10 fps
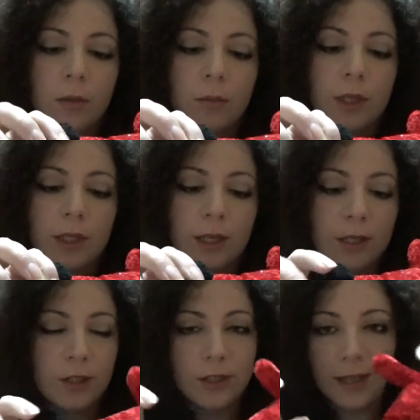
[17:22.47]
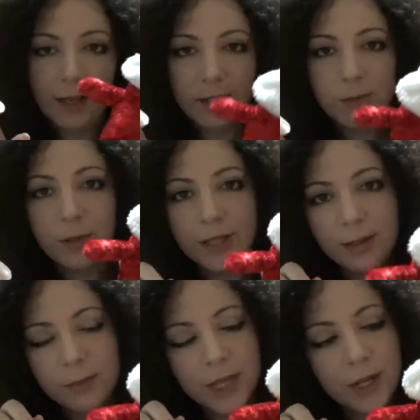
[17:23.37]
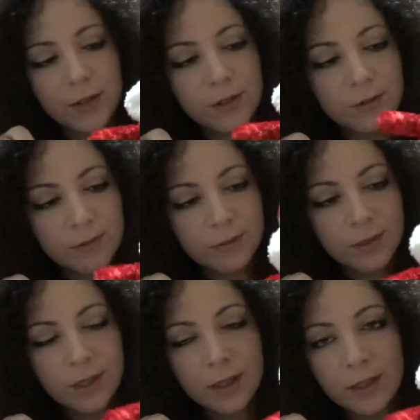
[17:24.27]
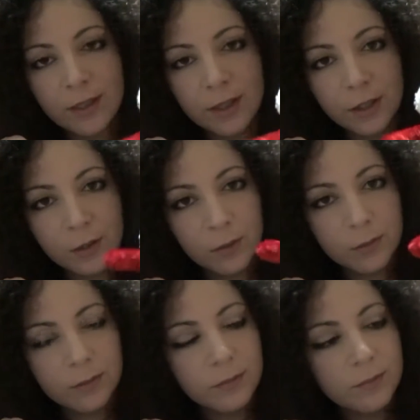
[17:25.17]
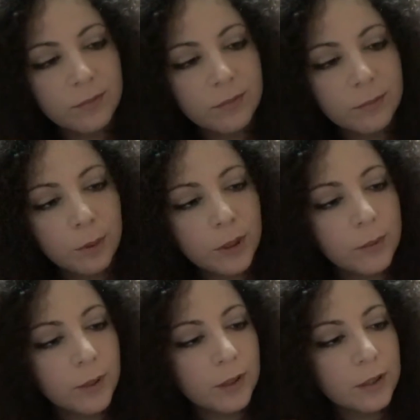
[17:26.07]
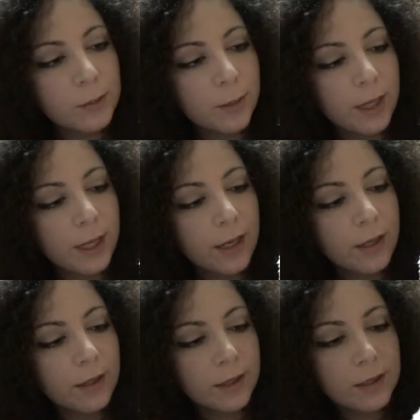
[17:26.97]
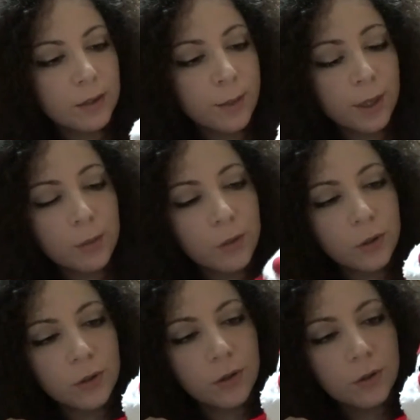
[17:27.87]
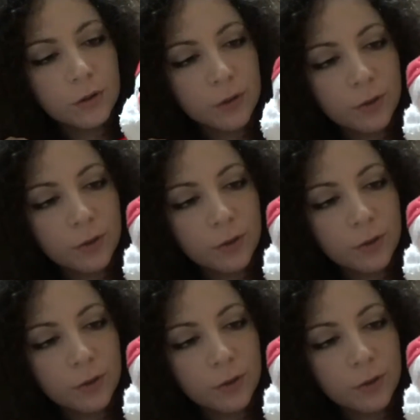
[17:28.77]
but I just had to bring him down and, you know, put him on display next to my computer so